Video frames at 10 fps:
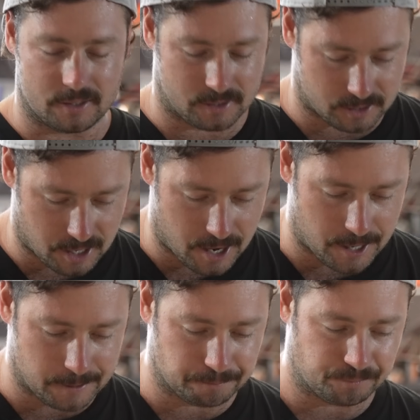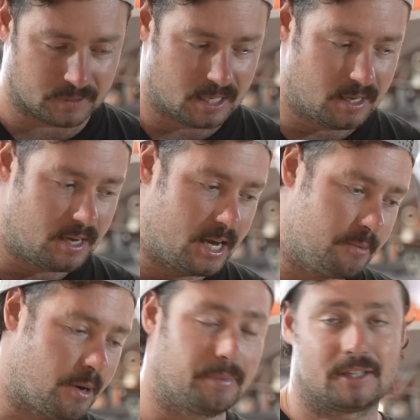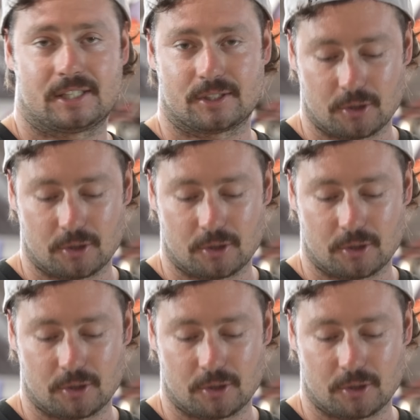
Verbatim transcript: so any publicity is